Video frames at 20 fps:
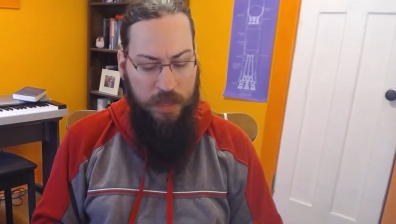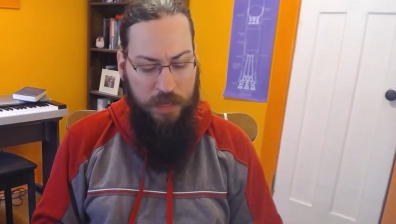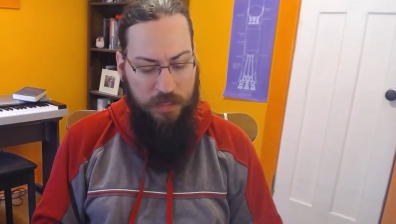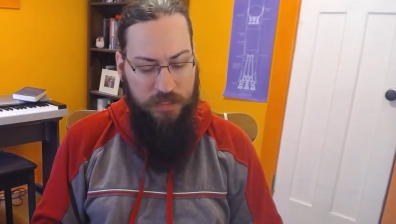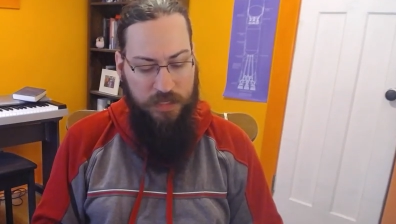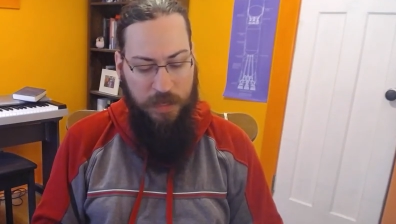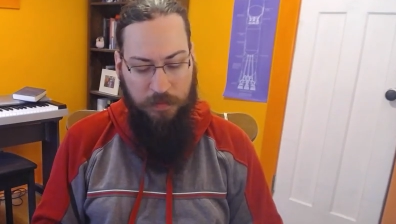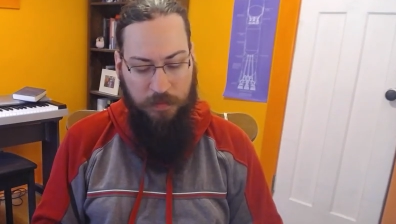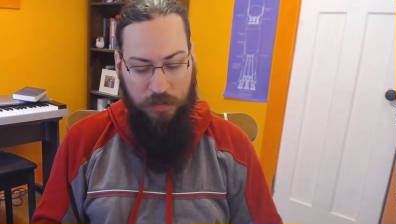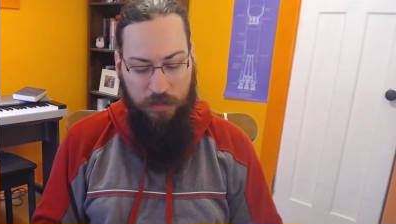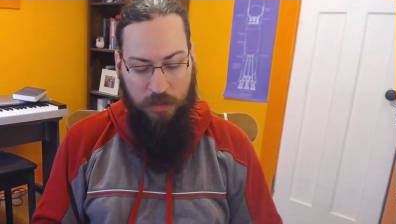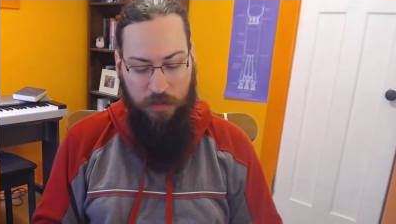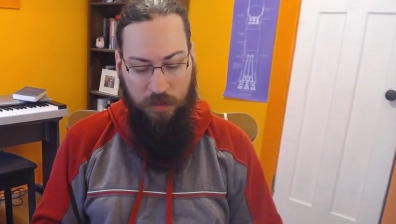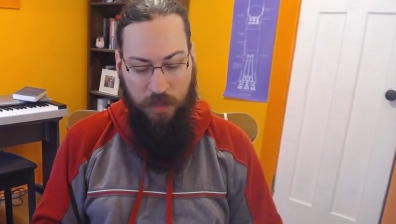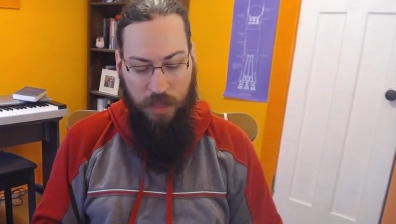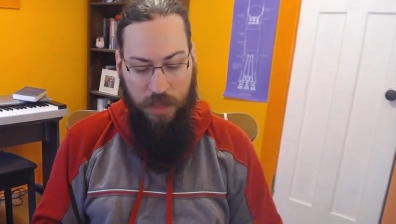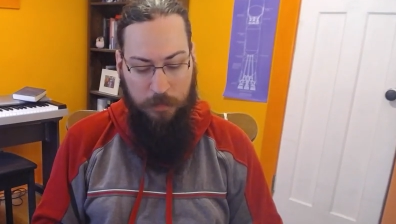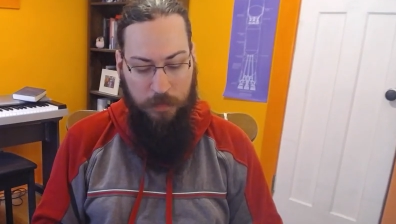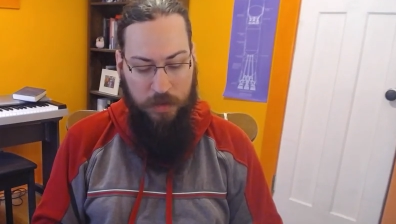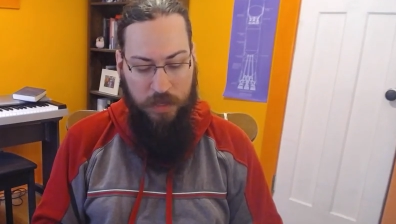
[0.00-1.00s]
He accepted that the
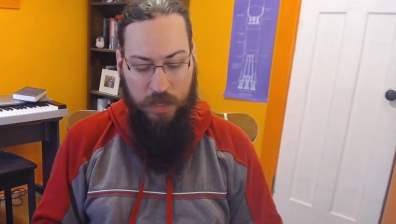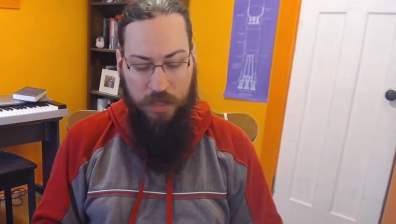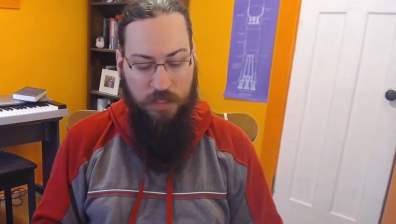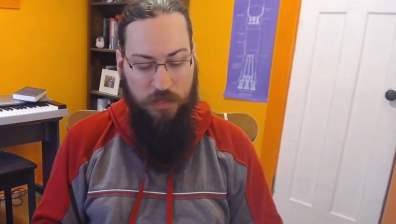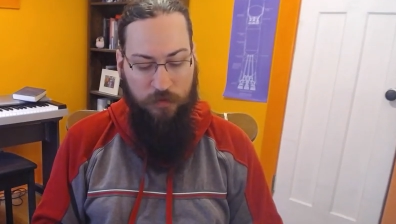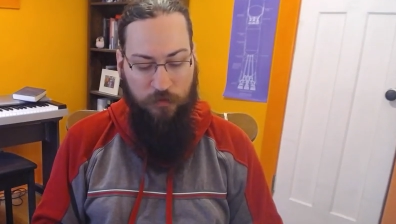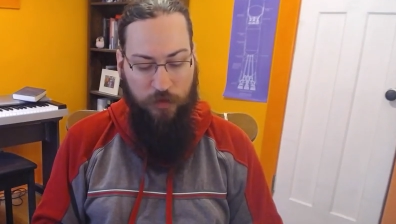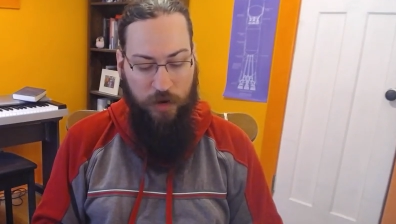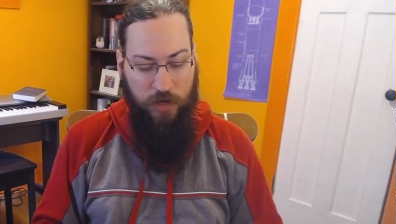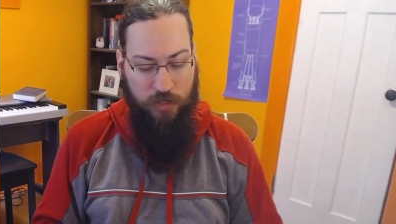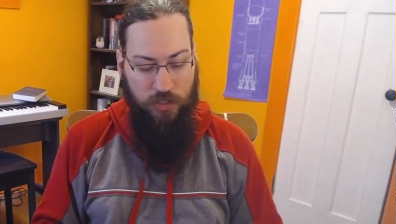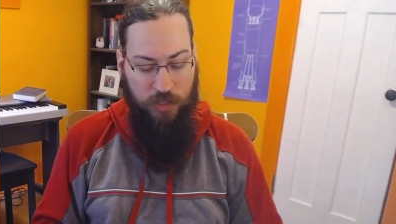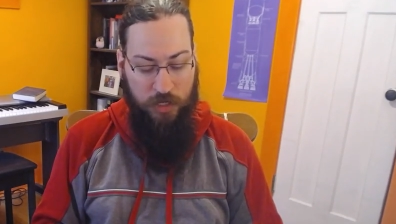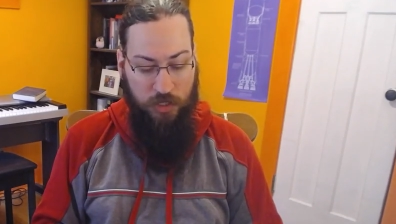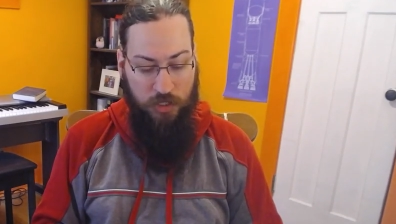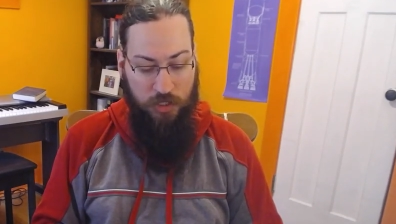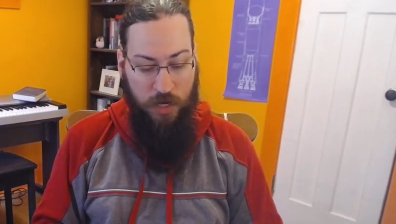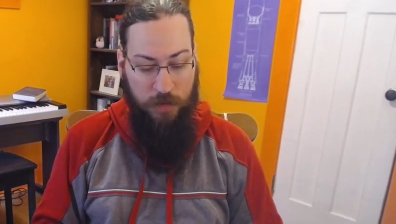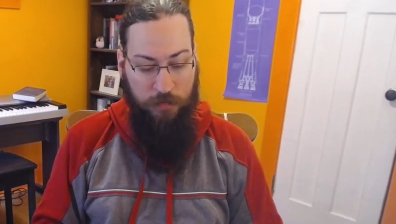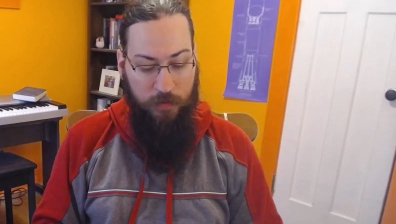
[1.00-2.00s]
game begins afresh
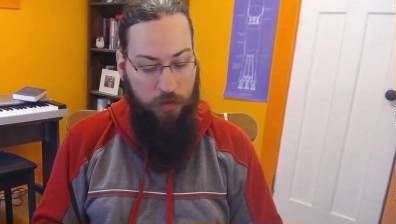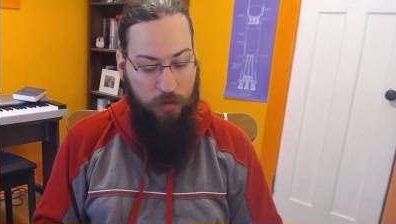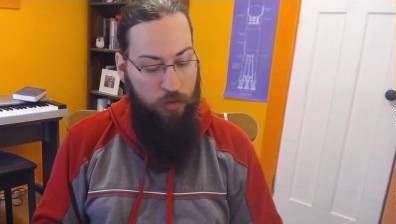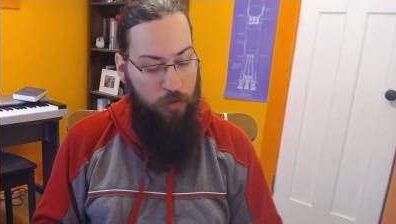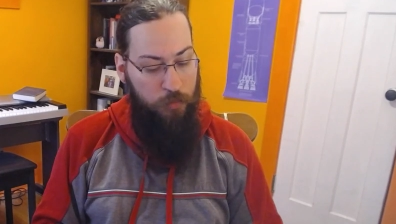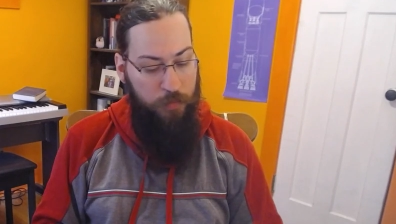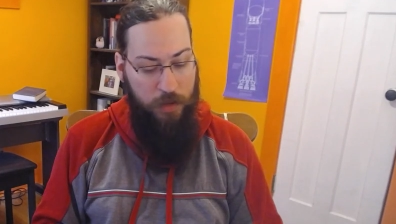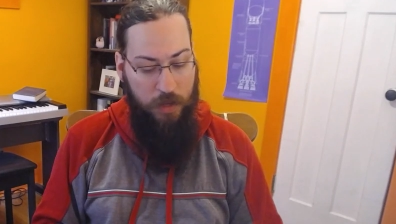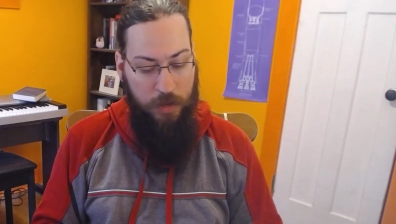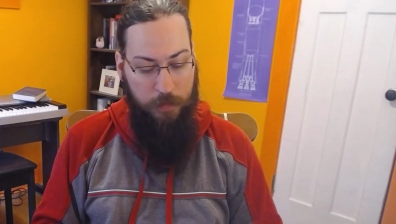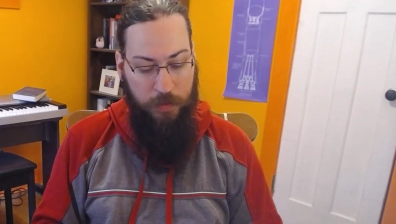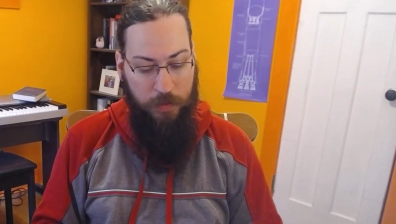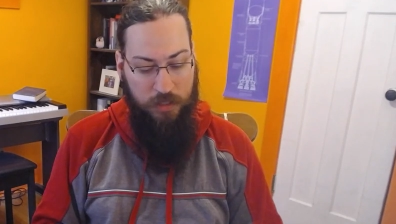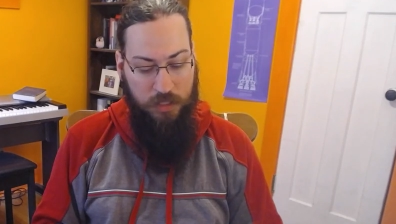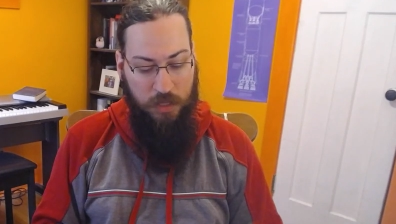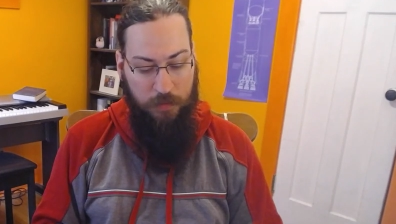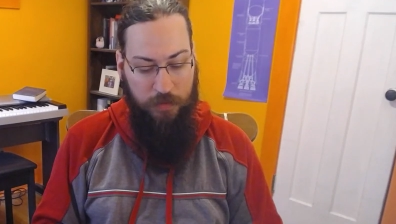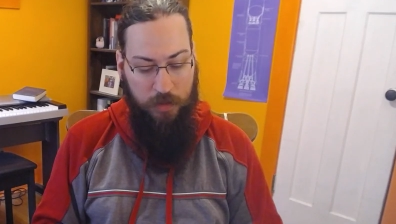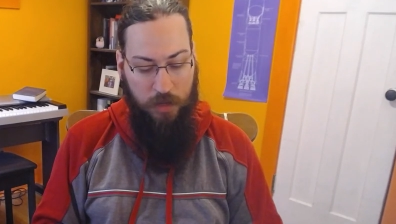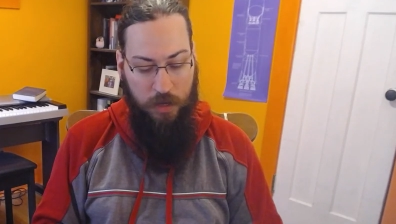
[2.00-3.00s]
each time the croupier
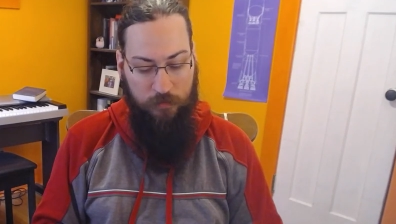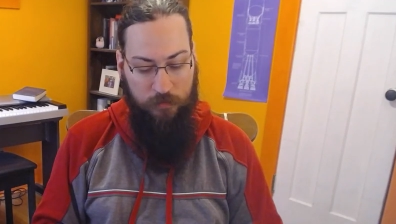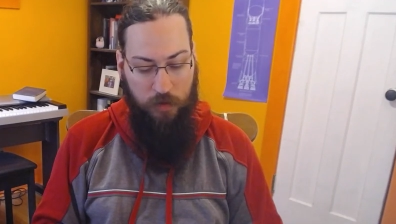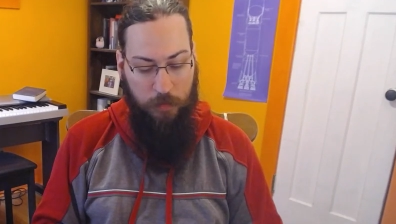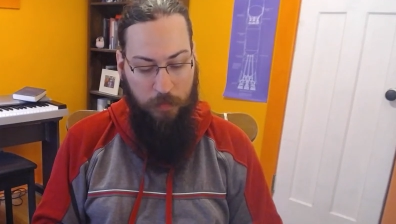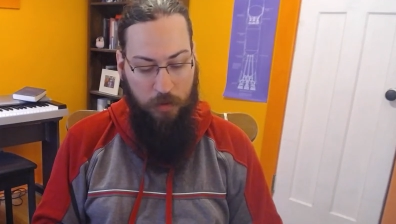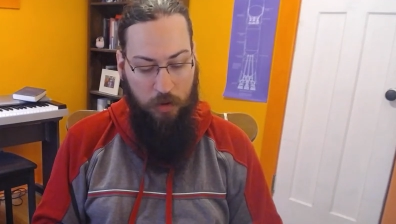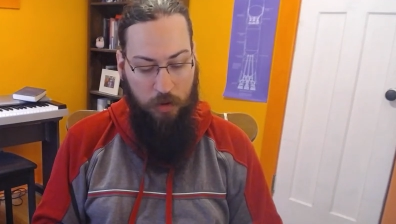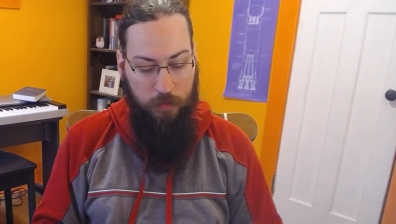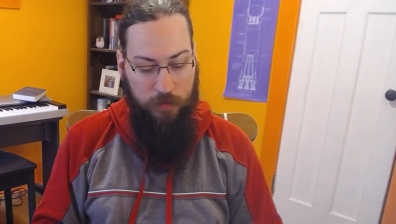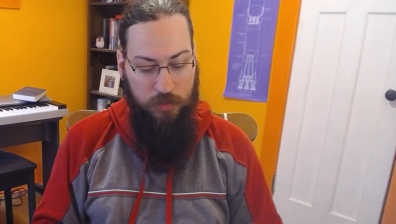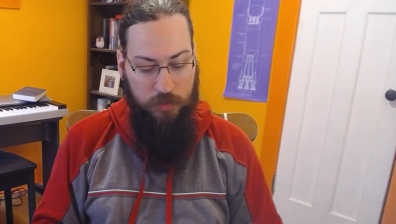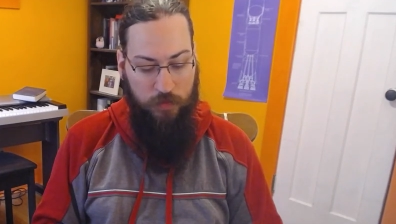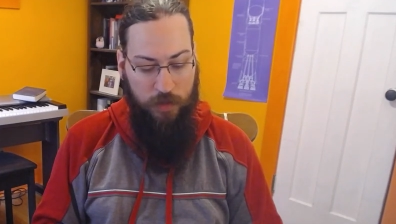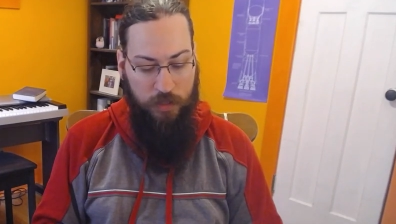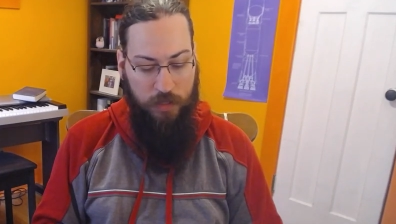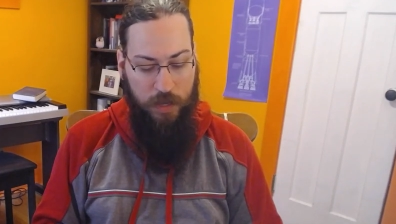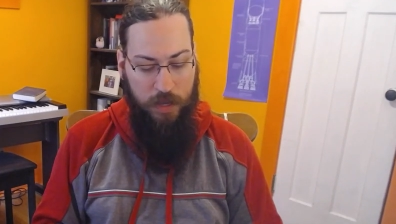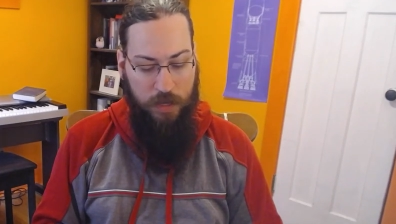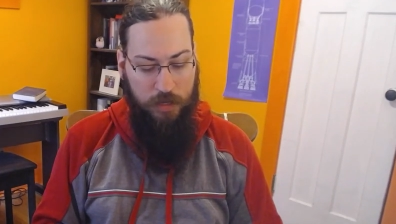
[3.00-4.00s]
picks up the ivory ball with his
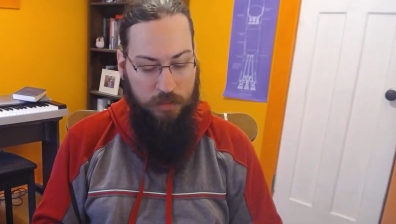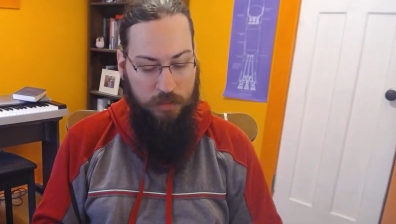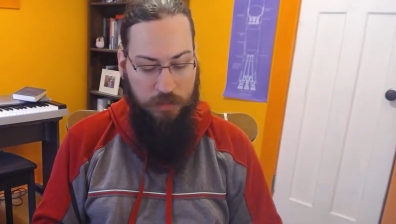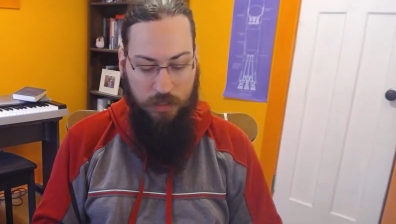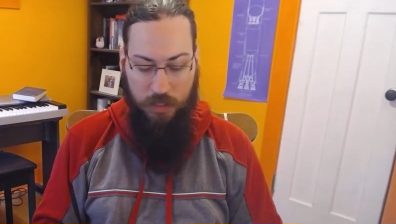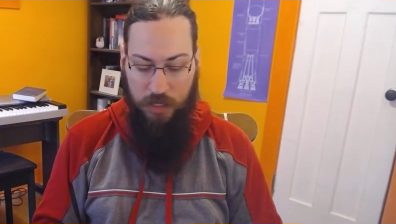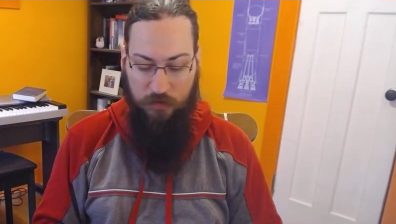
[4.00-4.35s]
right hand,